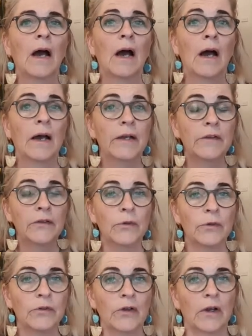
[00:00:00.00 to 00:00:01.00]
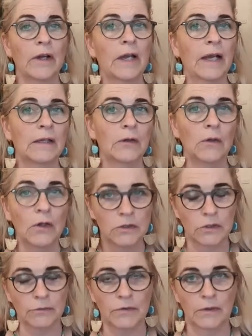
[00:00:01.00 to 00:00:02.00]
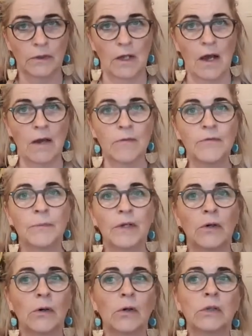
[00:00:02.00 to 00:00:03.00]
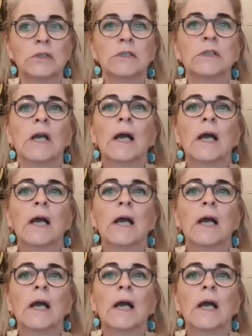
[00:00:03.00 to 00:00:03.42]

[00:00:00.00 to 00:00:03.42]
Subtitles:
I thought I had lots of love because